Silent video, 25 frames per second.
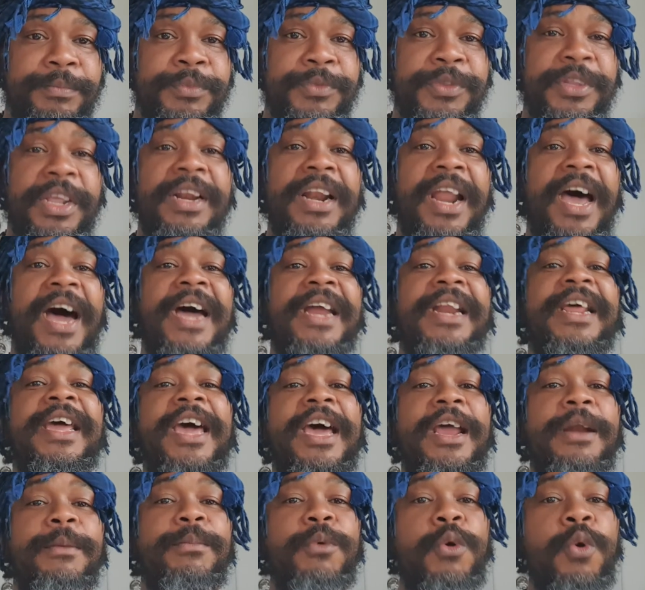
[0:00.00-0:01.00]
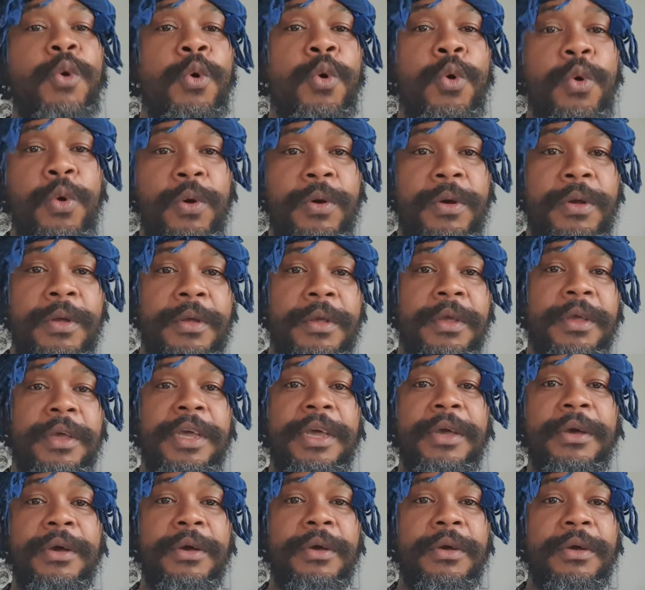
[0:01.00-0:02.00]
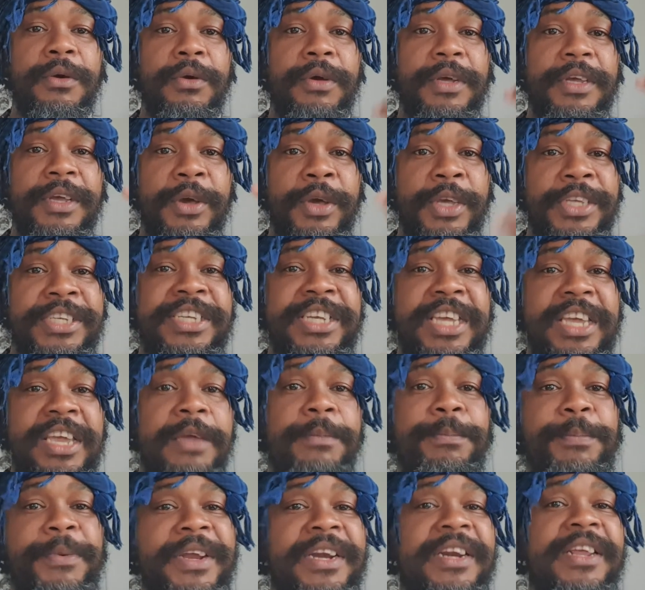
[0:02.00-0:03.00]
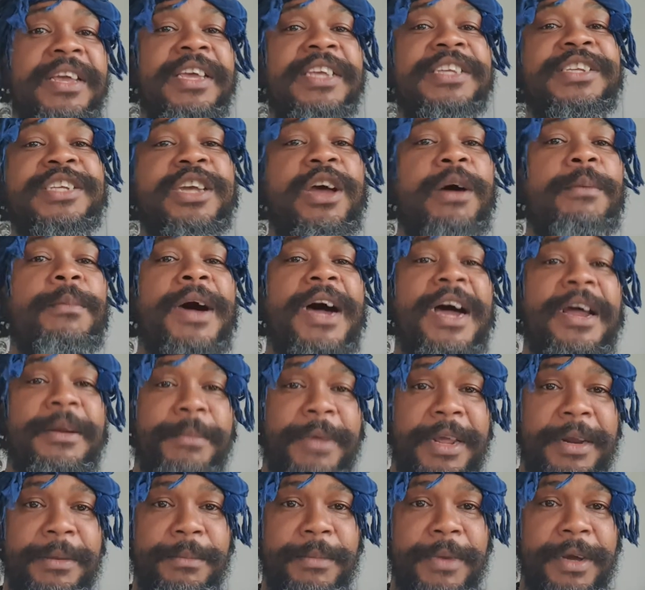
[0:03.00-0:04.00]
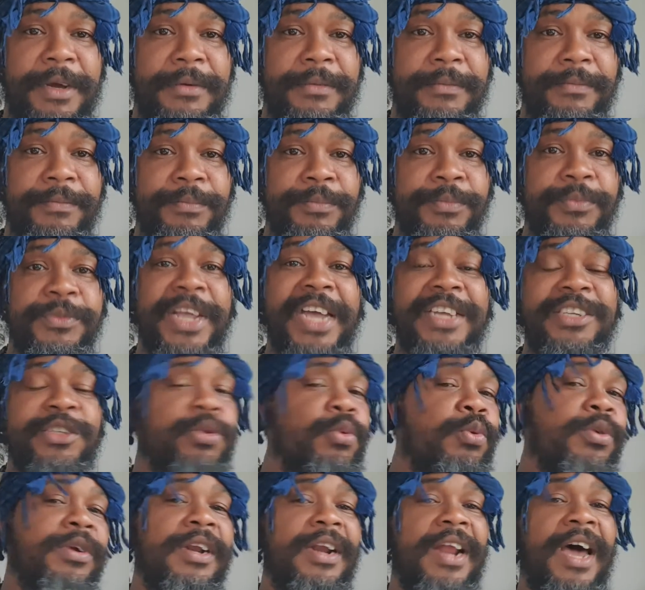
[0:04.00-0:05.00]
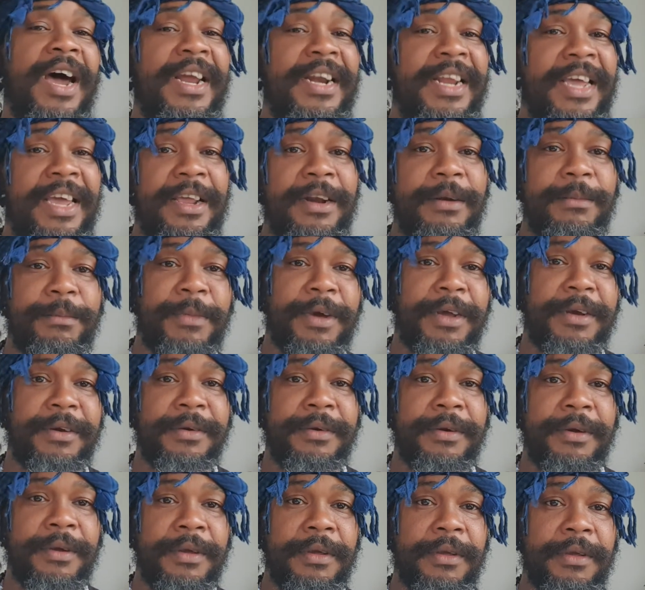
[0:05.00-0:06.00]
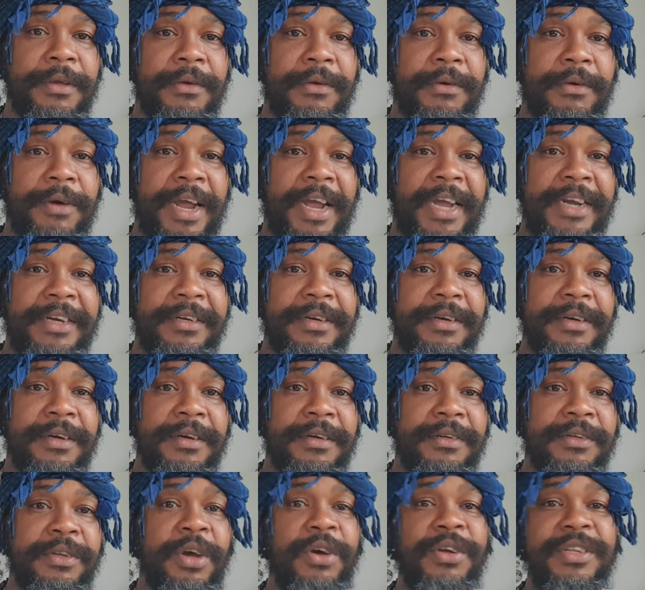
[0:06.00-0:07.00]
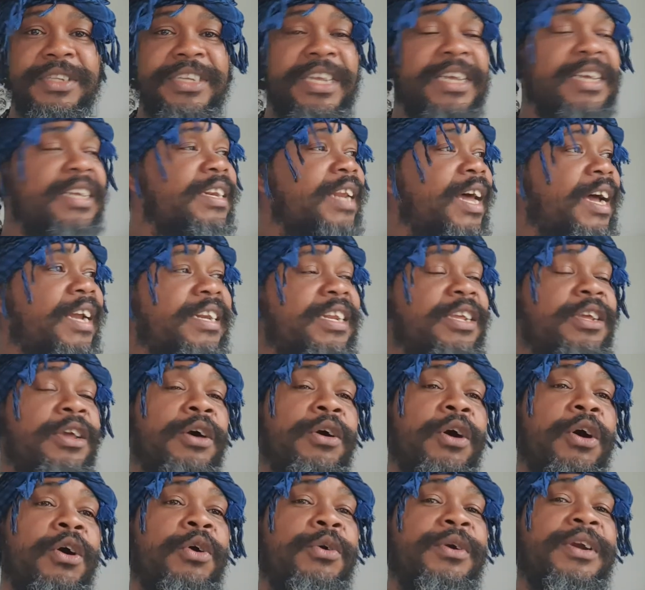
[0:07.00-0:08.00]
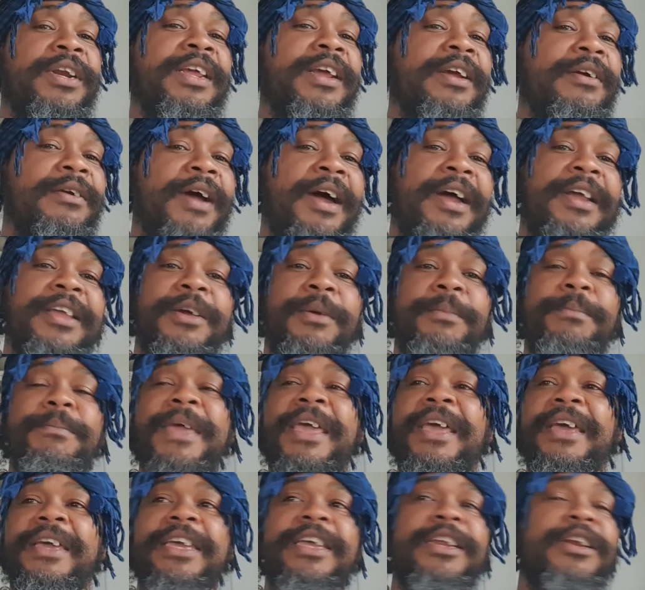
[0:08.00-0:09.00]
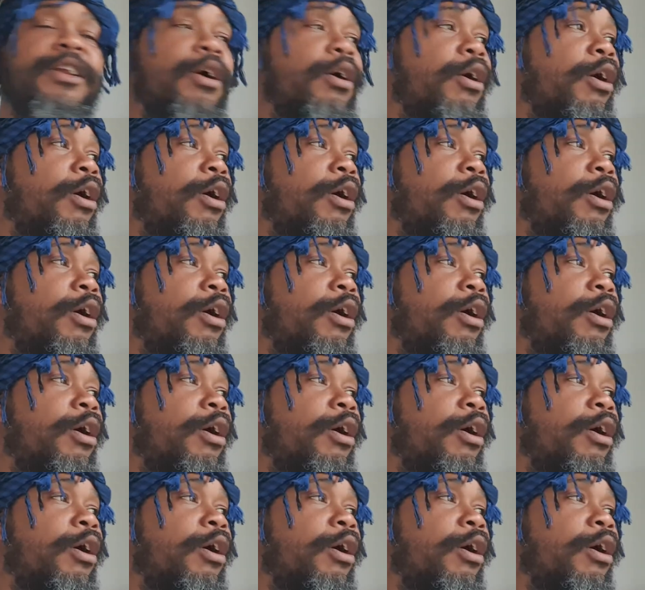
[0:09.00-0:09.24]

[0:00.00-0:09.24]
The Lord help who is keeping his commandment, man. That's who the Lord help, man. Right? Don't think that you're out there and you're making